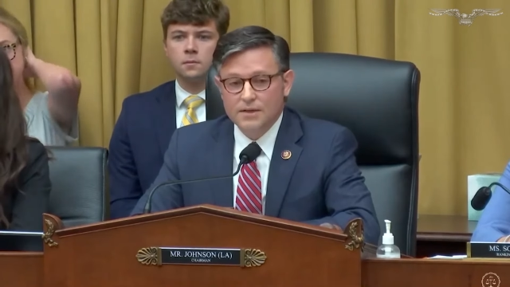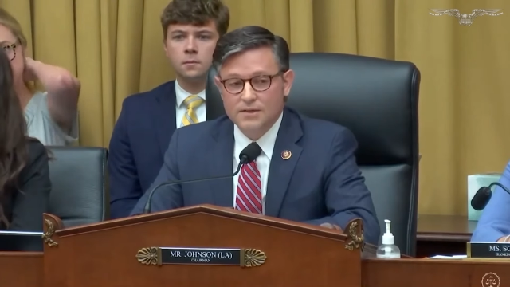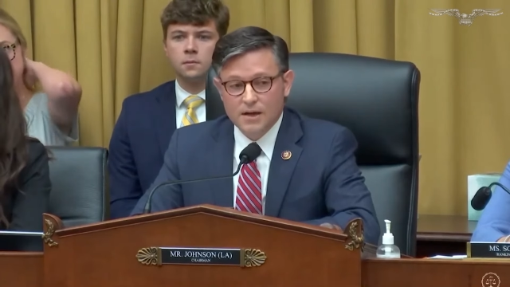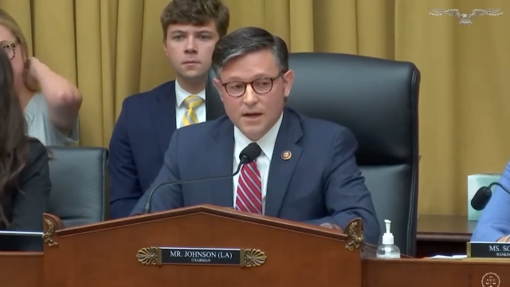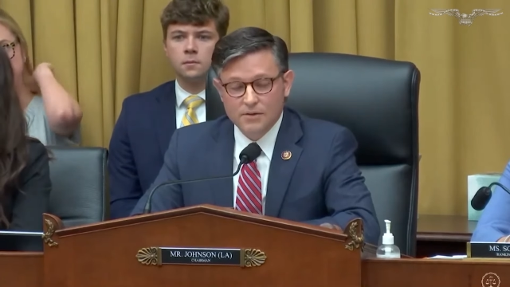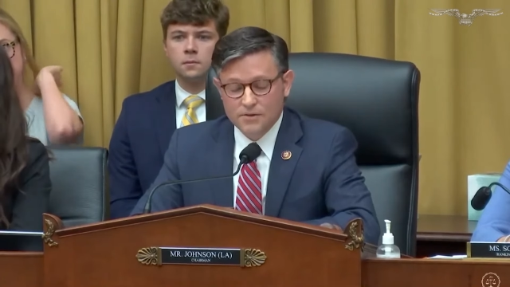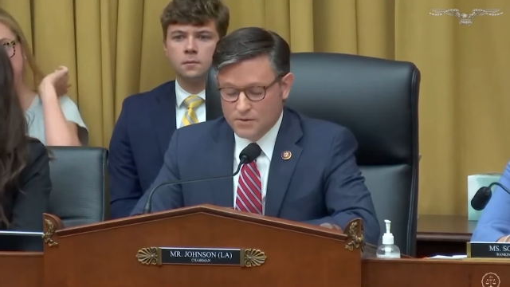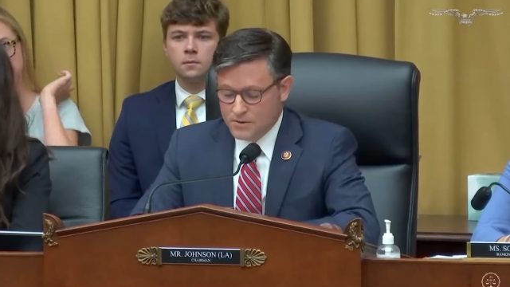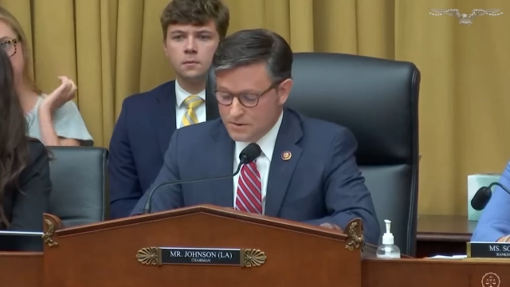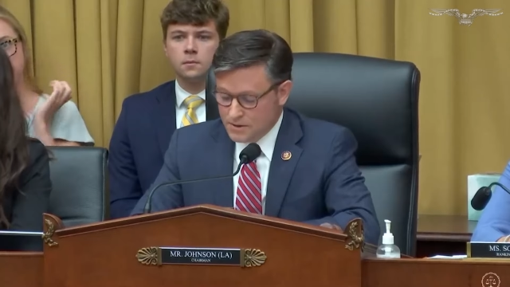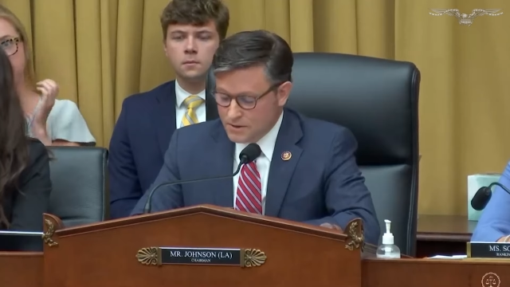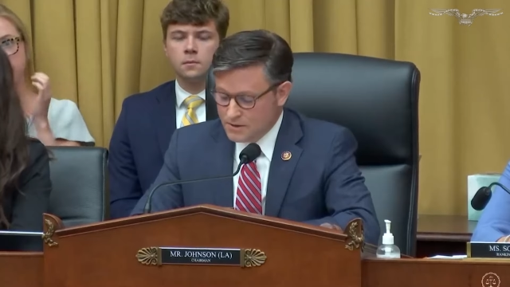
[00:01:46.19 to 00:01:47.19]
Speaker 1: as
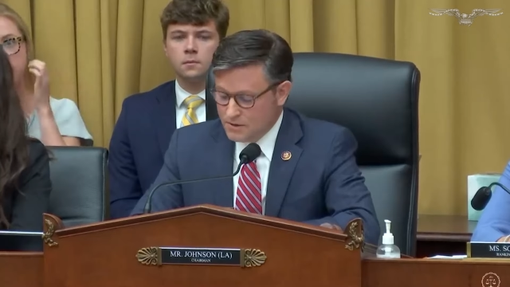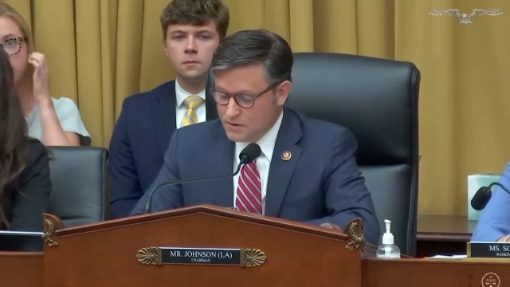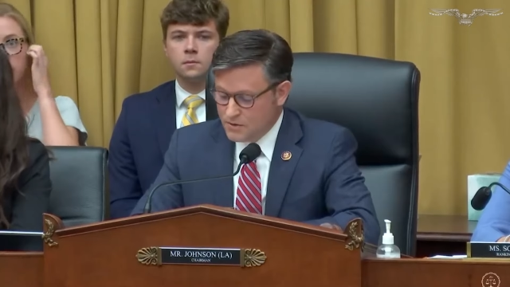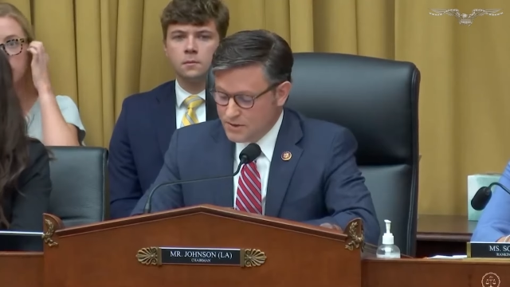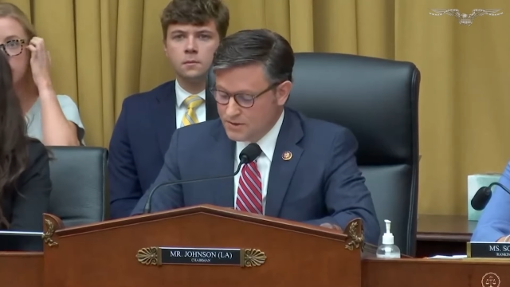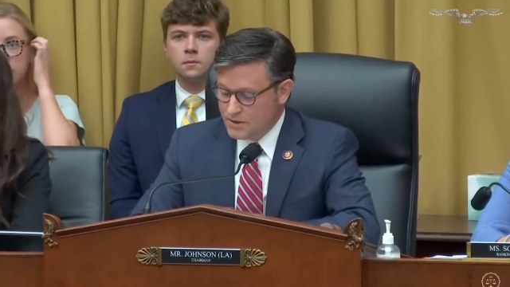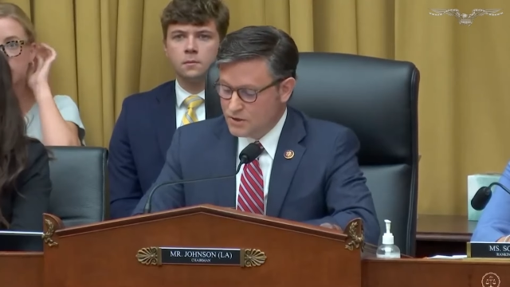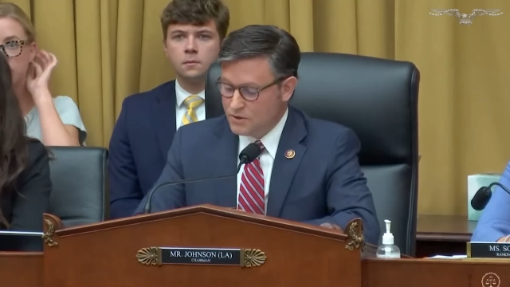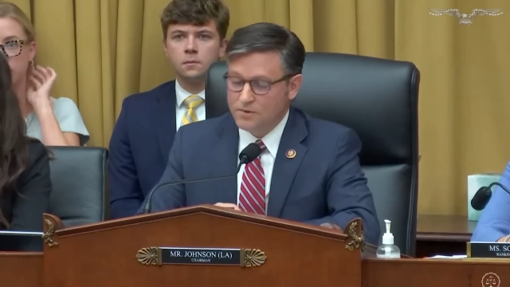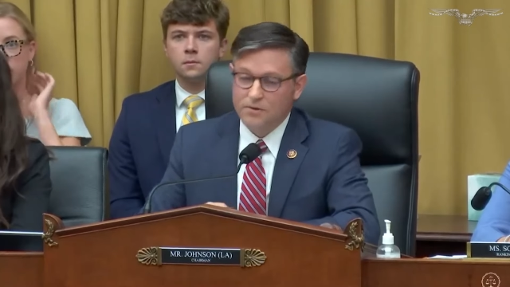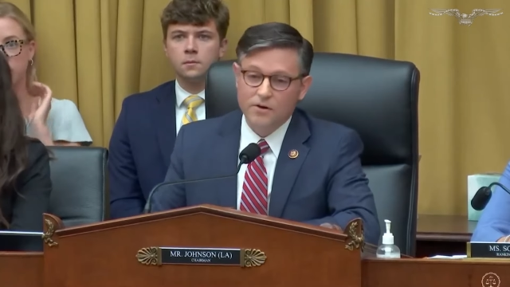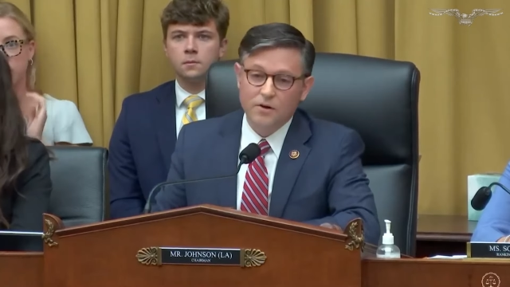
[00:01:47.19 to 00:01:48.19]
doctors sought to
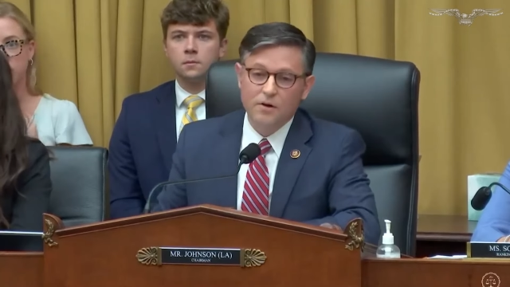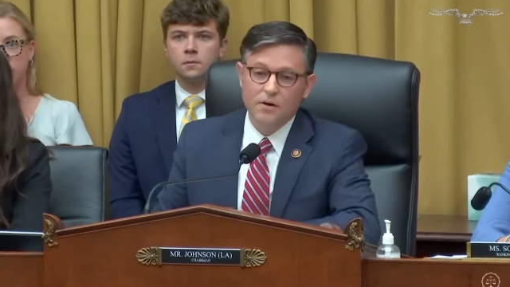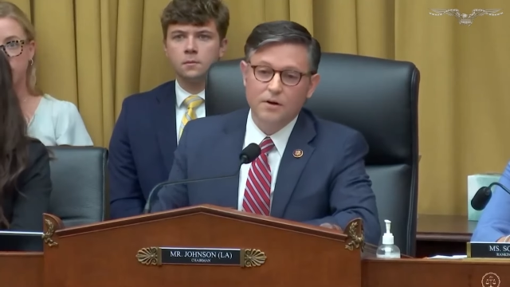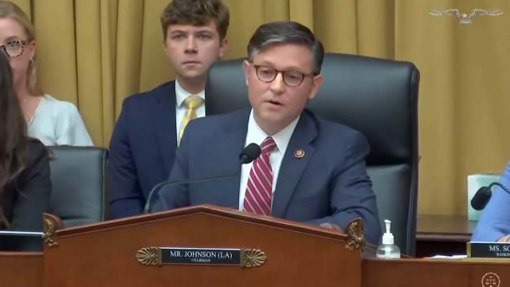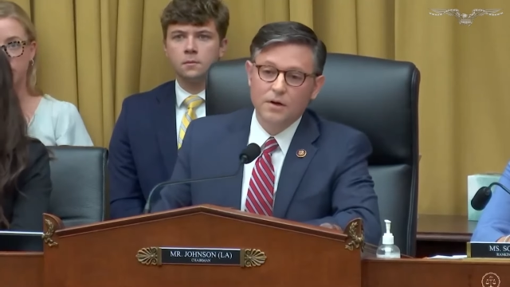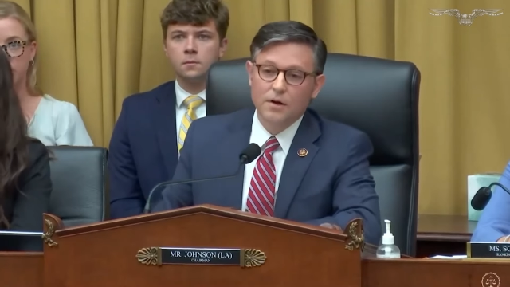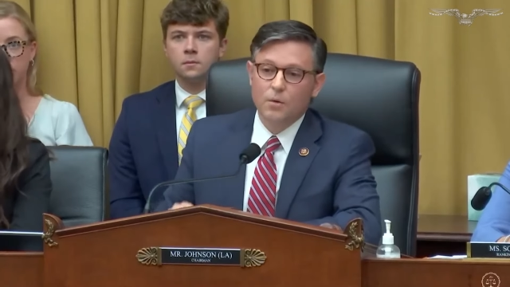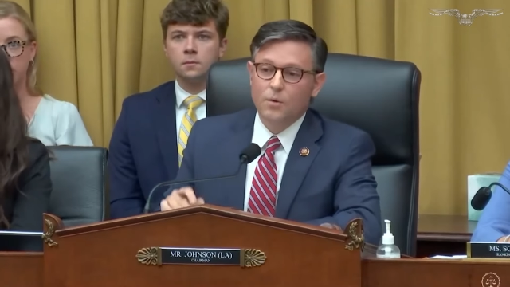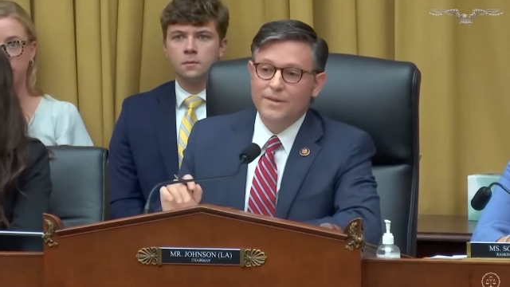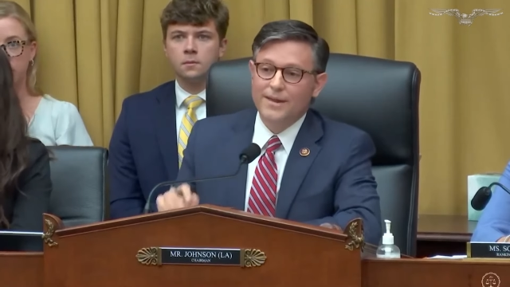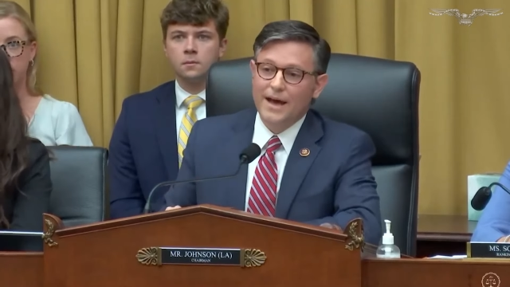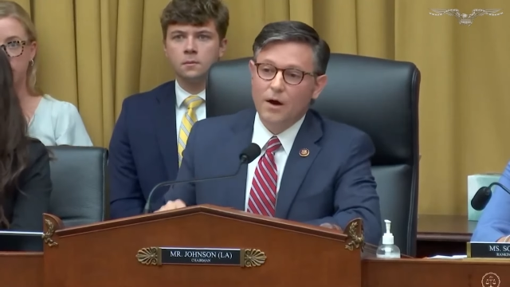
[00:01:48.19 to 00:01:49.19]
transition their daughter
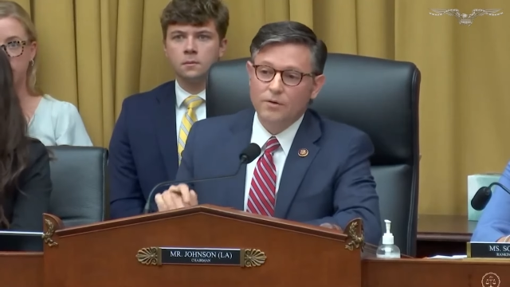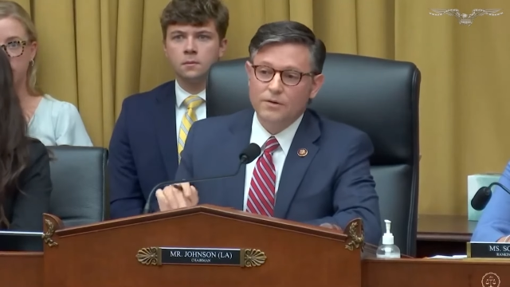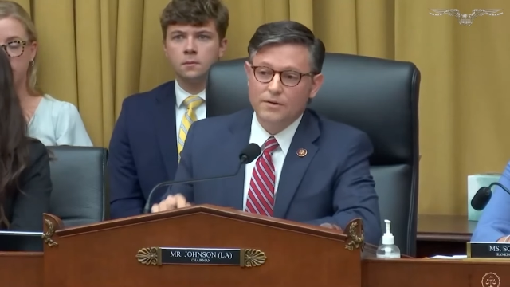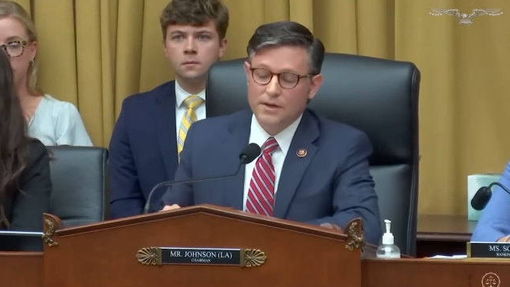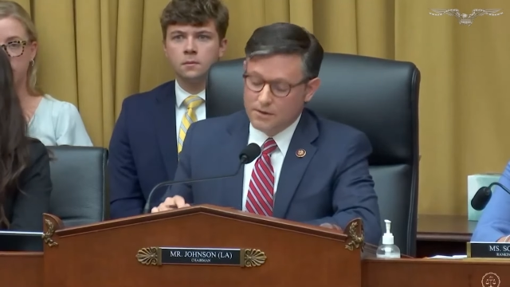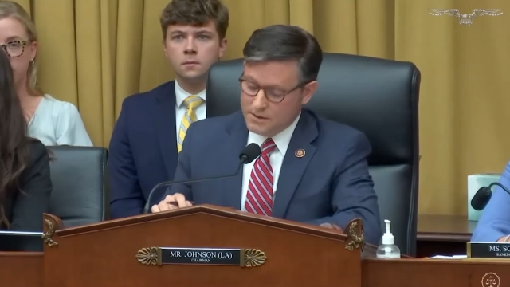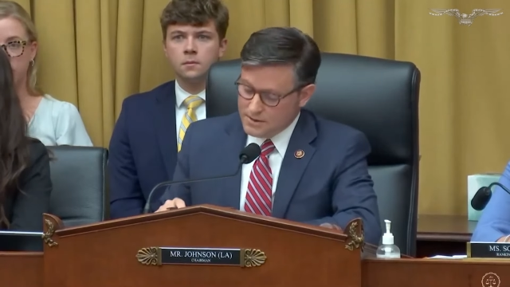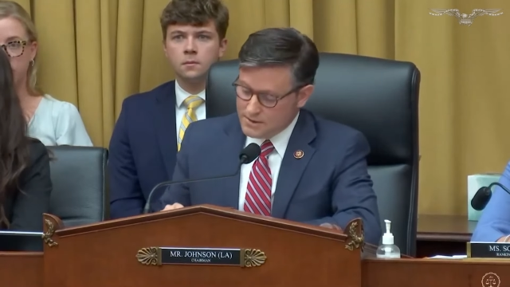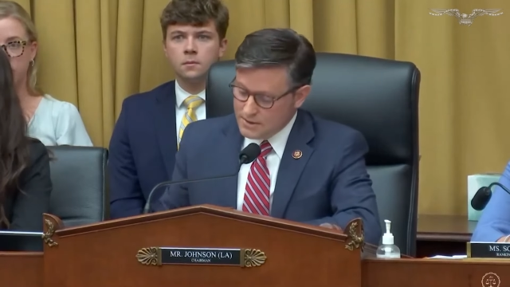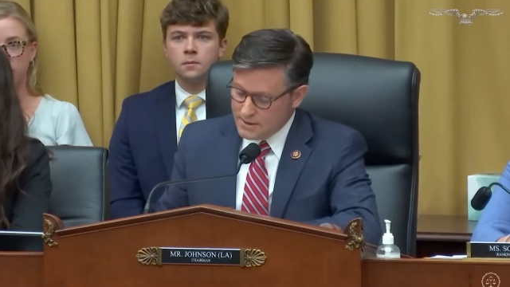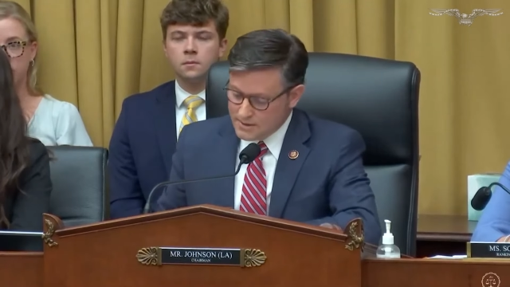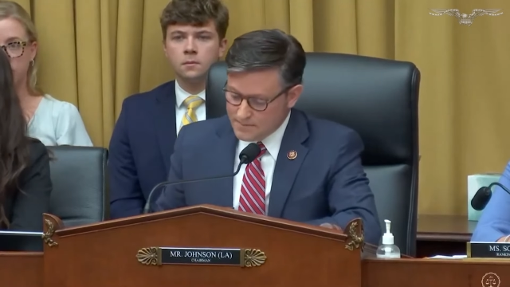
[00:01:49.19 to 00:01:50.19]
without their
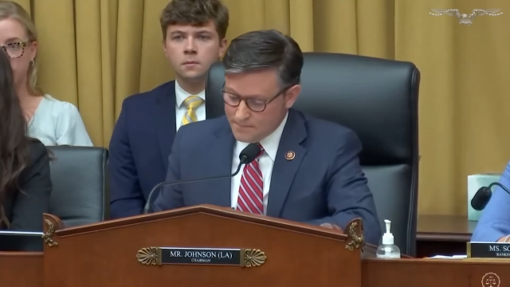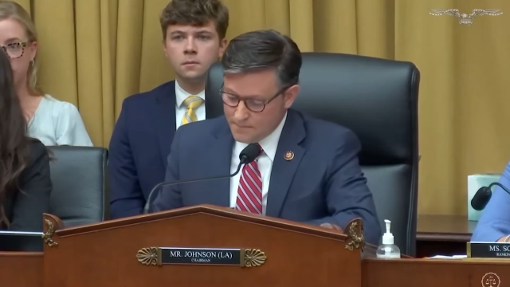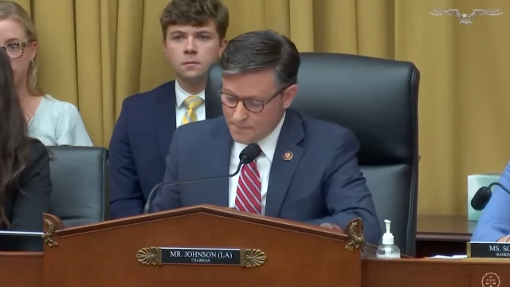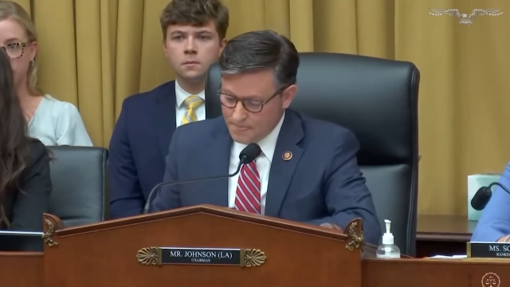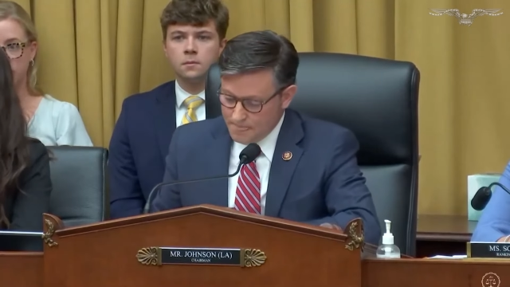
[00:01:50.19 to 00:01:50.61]
consent.